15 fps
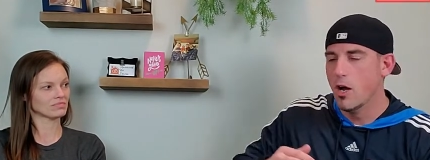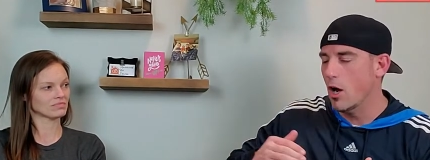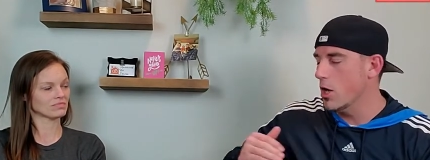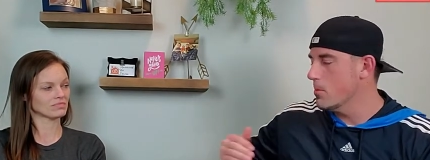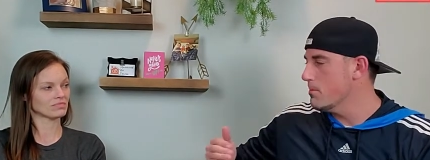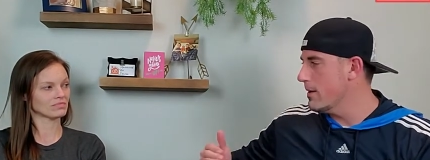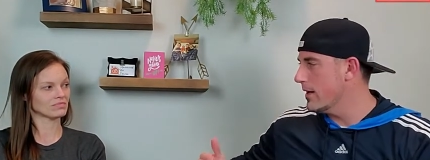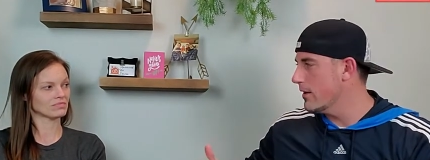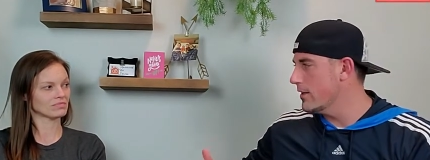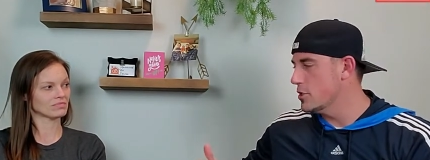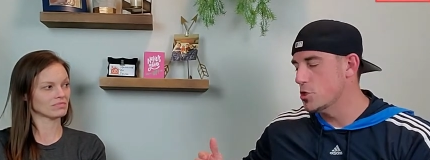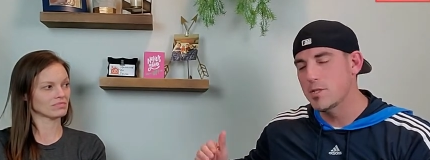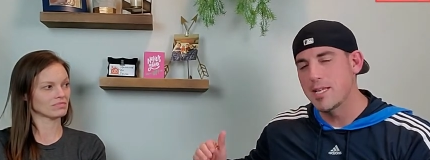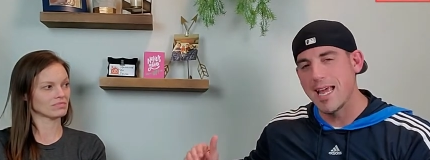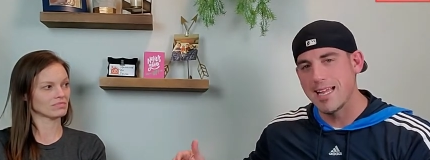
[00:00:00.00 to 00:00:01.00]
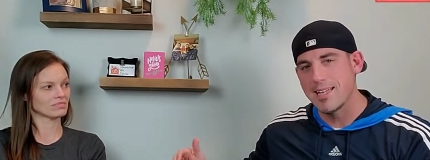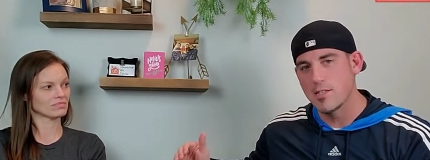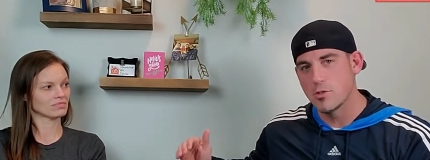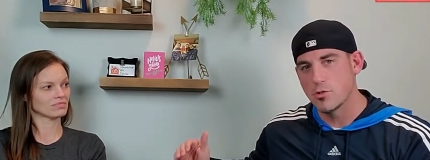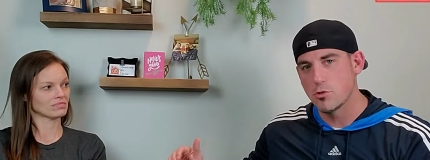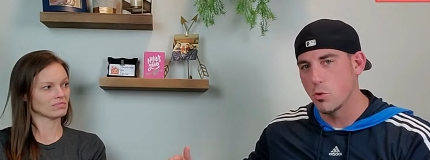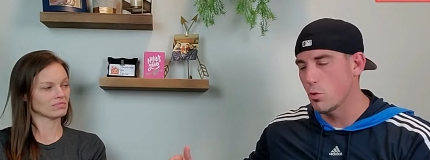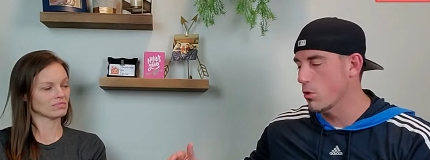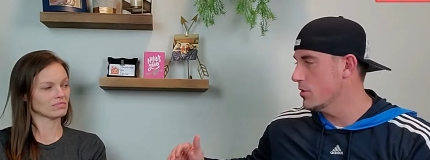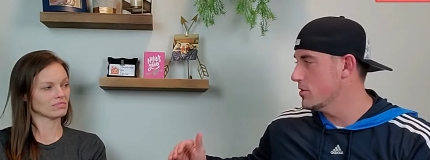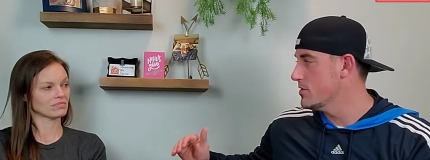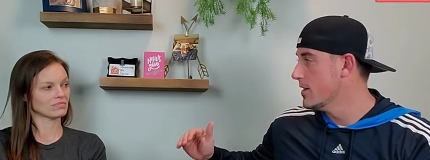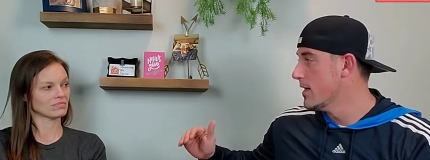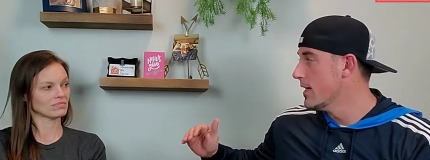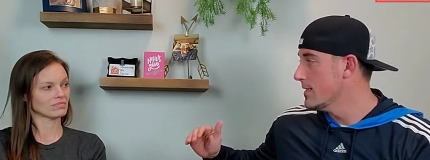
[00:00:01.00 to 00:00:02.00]
Speaker 1: Our marriage tends
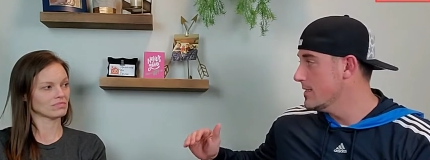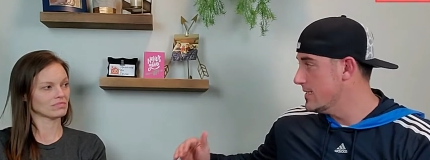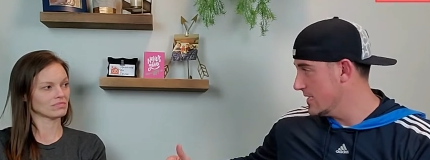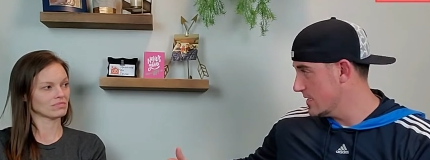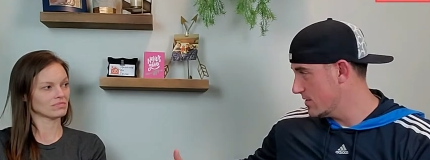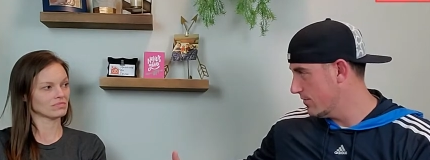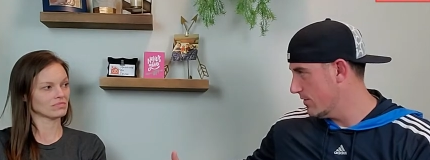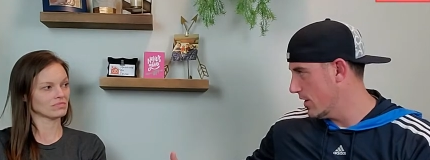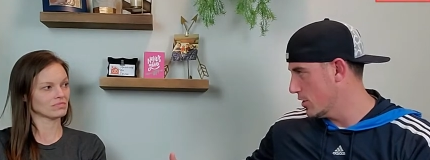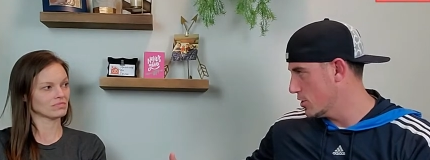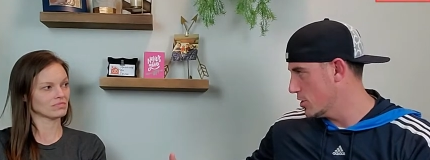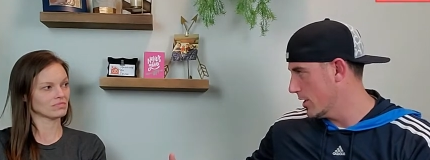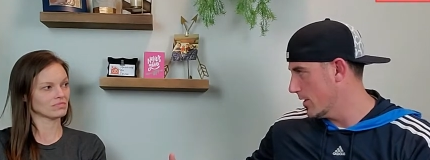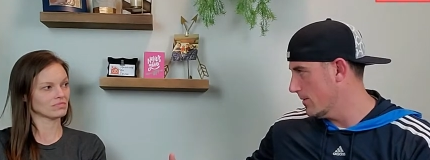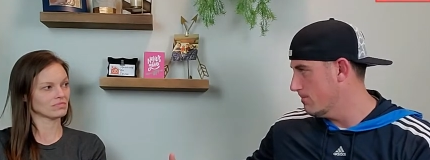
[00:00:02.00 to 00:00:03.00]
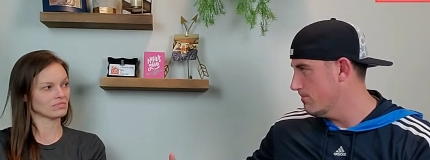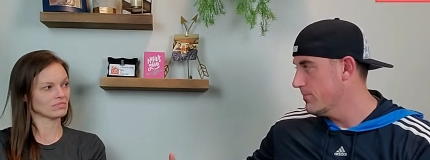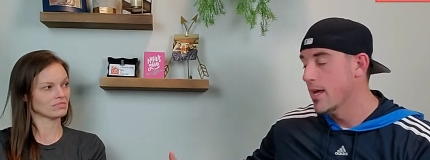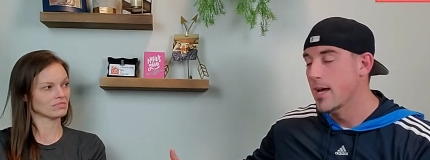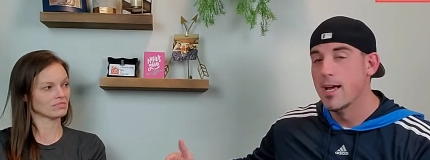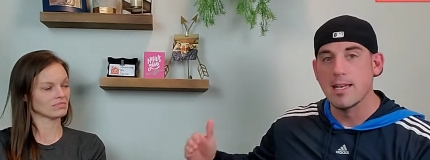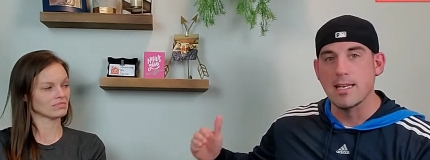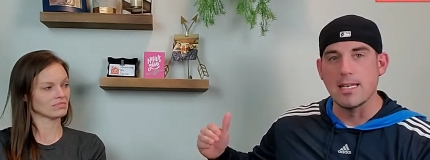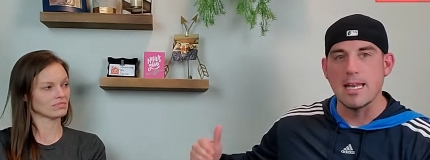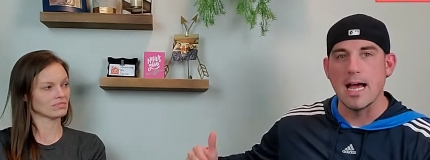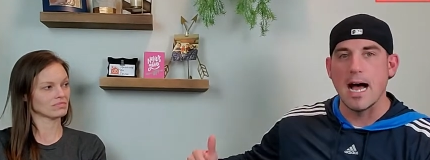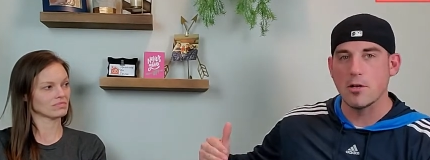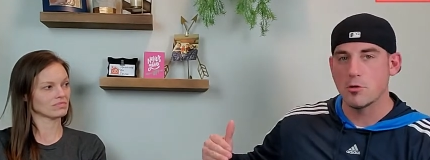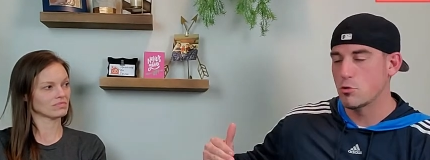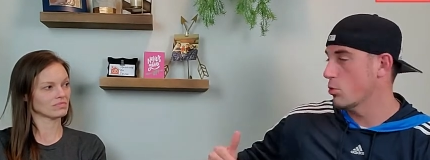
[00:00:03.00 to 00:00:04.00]
towards dysfunction,
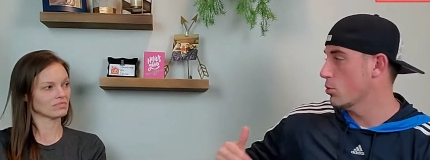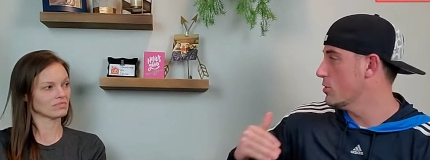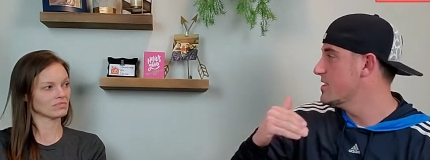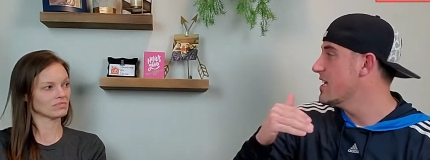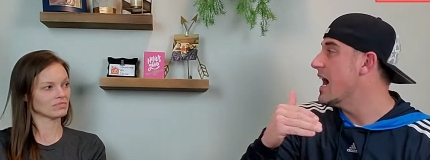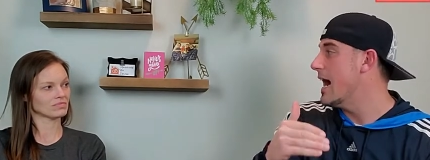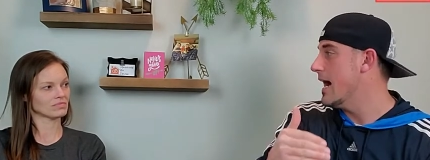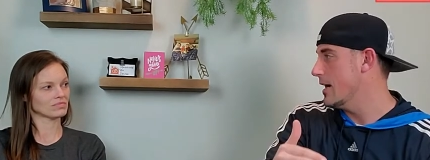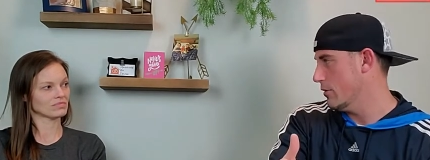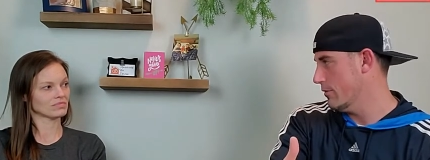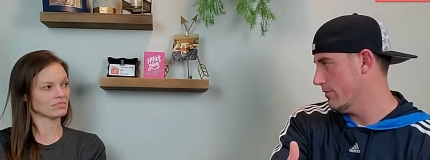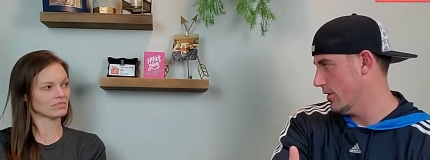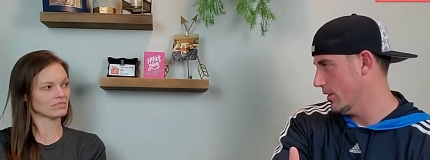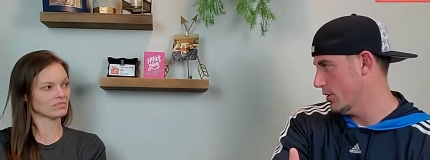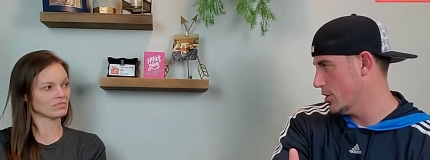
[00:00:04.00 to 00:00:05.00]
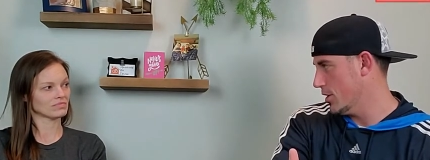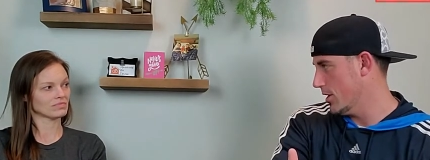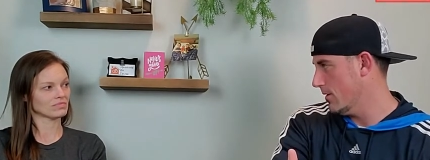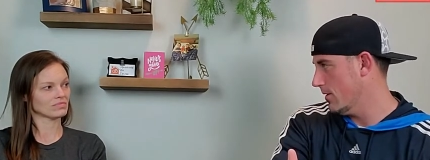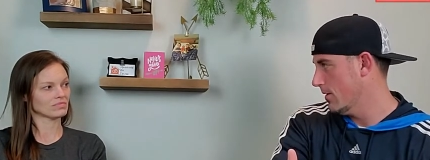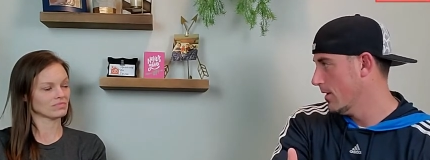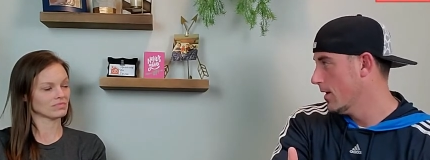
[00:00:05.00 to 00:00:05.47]
not towards higher function.